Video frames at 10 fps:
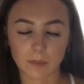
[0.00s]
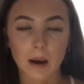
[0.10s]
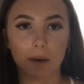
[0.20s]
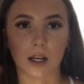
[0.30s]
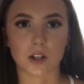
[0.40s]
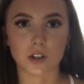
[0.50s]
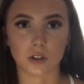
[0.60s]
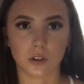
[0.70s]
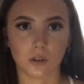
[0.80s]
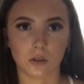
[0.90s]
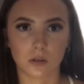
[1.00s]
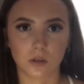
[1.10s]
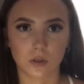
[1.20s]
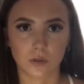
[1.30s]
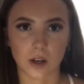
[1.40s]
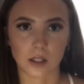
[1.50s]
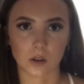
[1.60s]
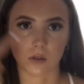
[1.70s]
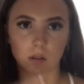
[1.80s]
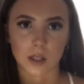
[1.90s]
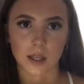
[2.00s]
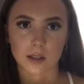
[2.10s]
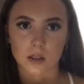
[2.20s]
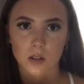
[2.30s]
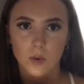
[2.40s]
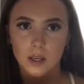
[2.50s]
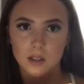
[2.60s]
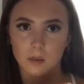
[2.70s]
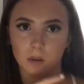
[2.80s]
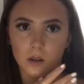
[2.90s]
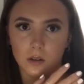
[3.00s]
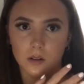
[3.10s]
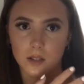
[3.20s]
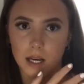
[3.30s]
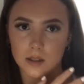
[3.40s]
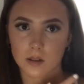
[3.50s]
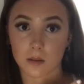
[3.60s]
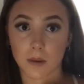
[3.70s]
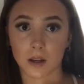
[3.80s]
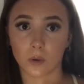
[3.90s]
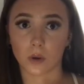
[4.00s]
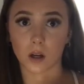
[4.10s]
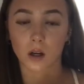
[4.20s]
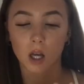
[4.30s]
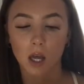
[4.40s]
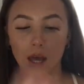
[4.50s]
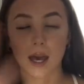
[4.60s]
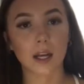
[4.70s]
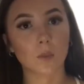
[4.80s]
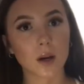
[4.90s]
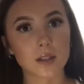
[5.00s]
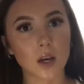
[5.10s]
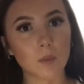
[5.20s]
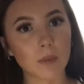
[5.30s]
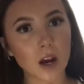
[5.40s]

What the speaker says: But I managed to find out that this is quite similar sizing to Pandora, and it worked out